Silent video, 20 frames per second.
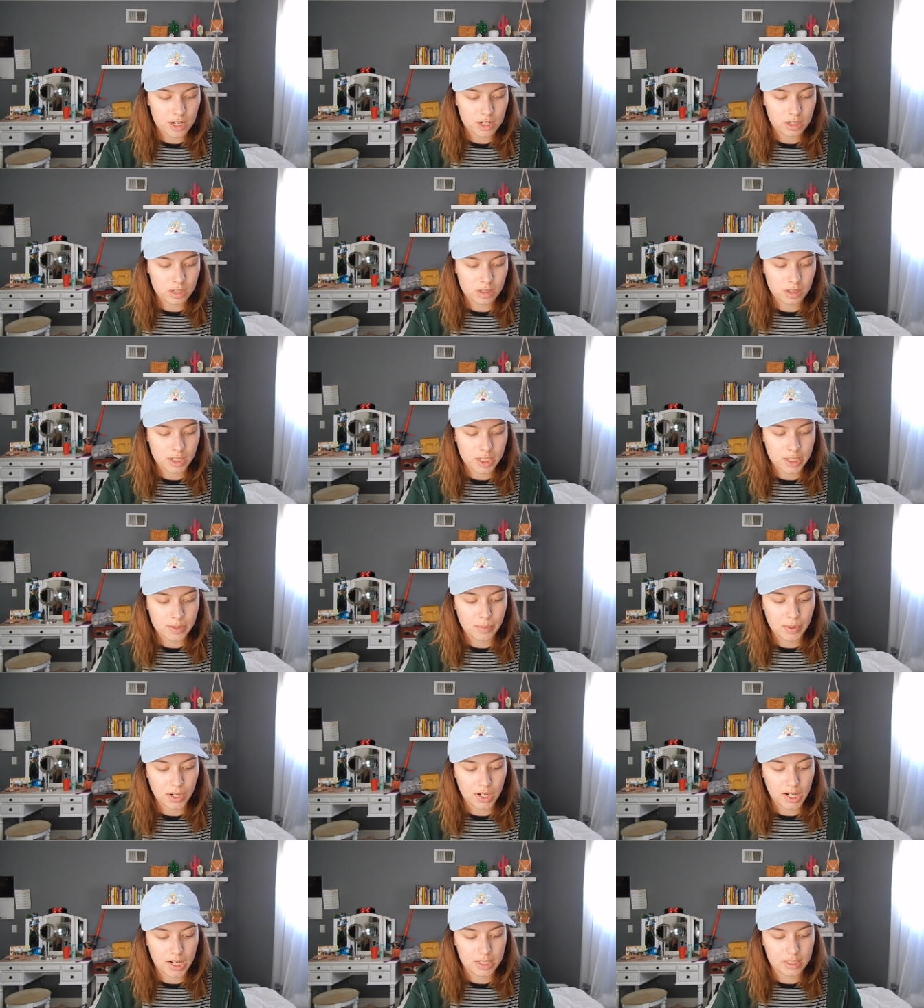magical
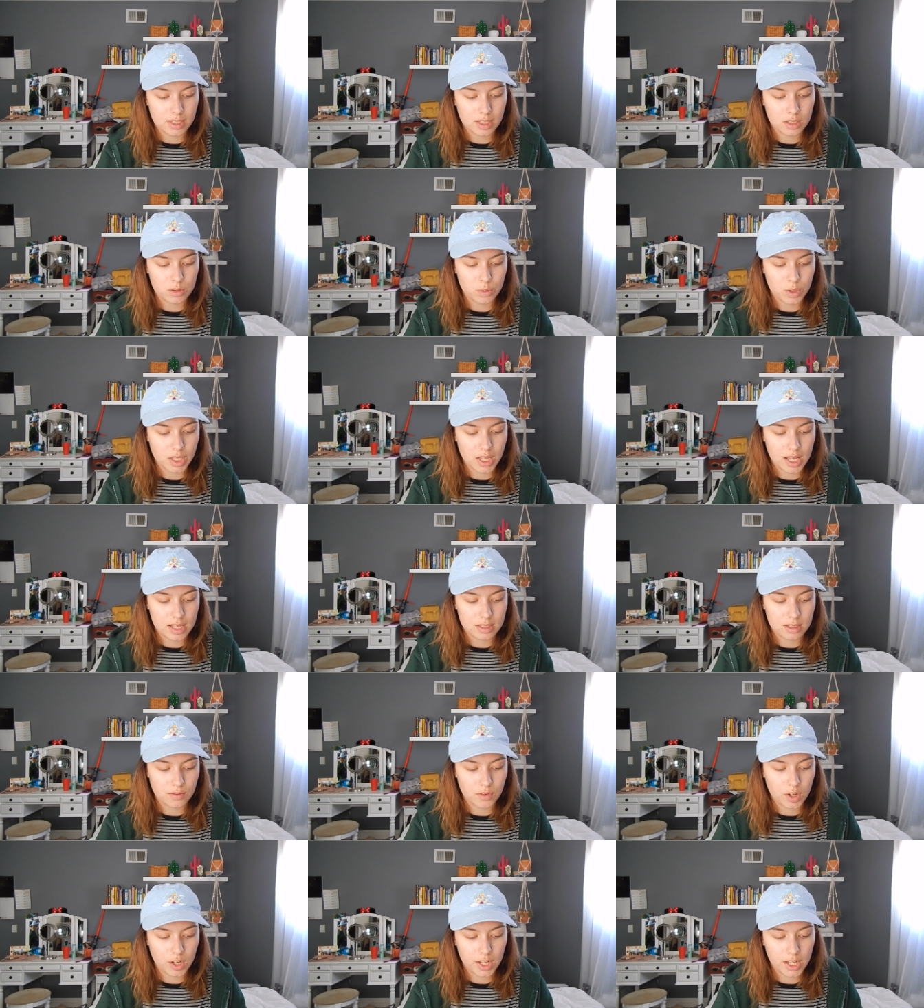experiences with
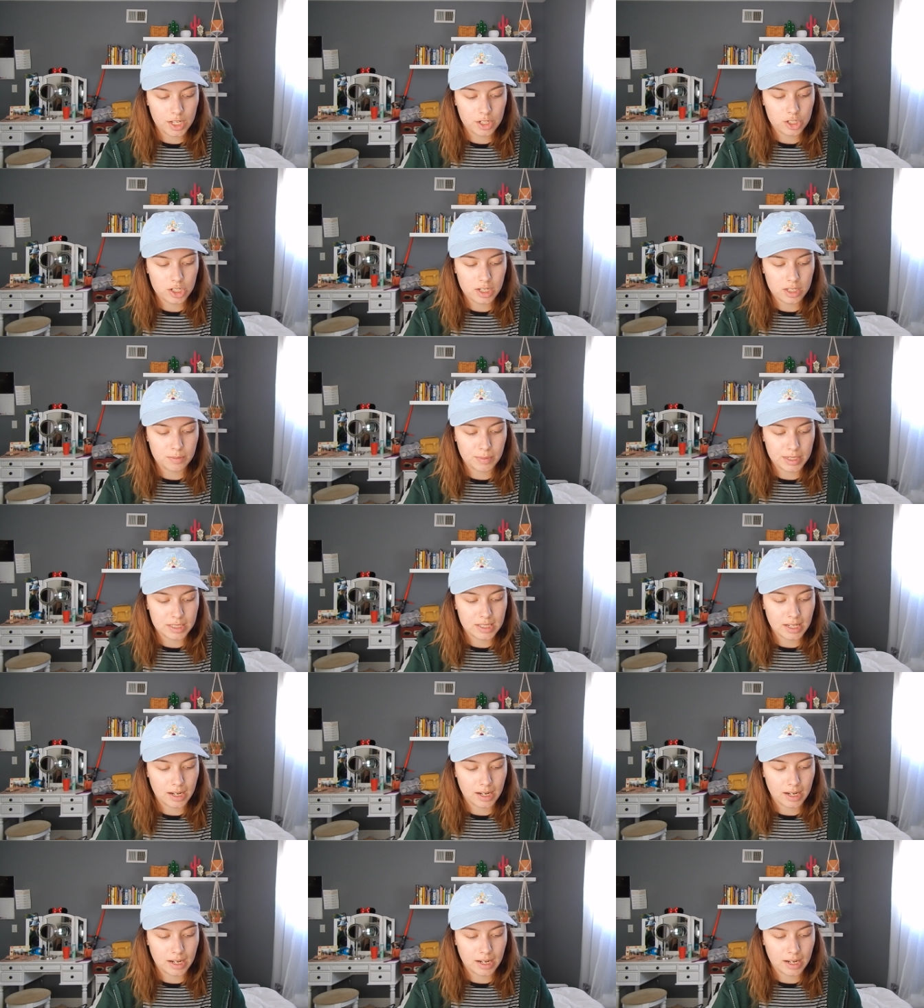guests of all ages,